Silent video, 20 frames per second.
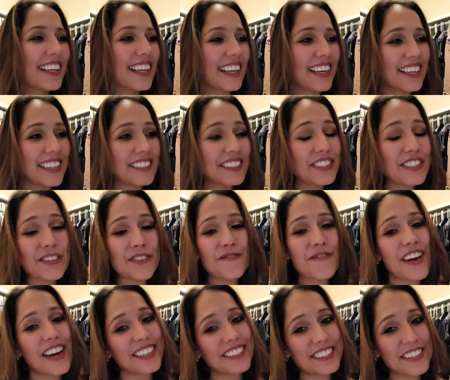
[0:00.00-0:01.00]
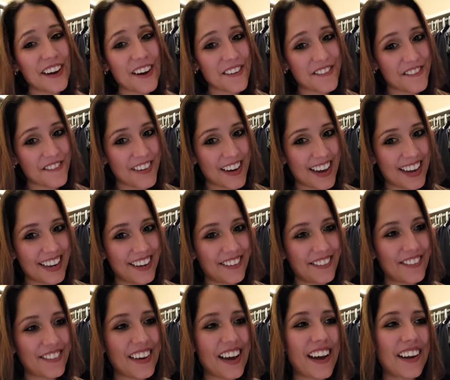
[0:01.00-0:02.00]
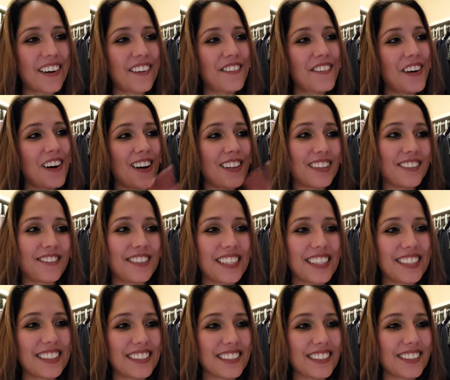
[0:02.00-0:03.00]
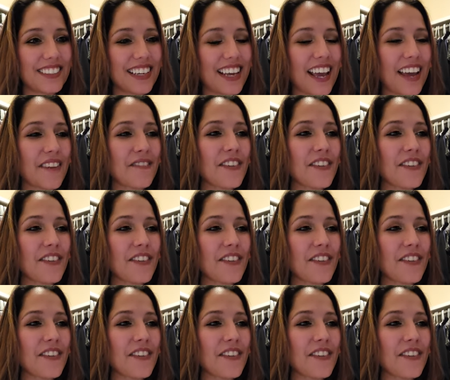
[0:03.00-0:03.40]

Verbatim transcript: into my top five out of all of these, okay?